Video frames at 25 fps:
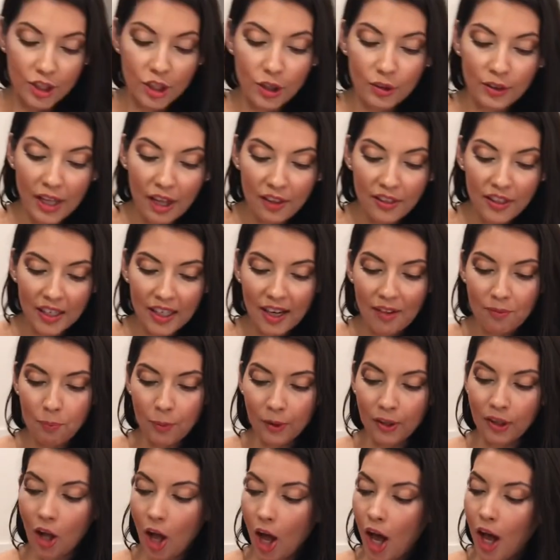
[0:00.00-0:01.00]
So now that I've
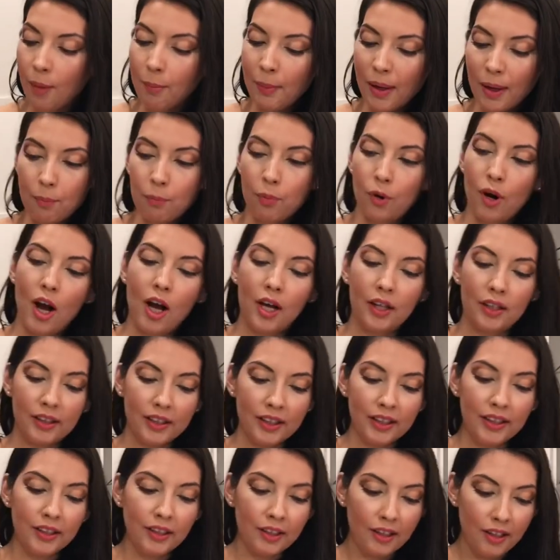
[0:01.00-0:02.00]
put all my
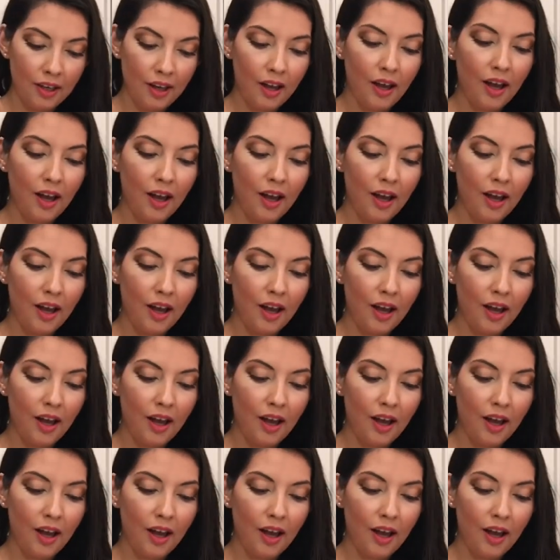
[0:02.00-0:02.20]
broccoli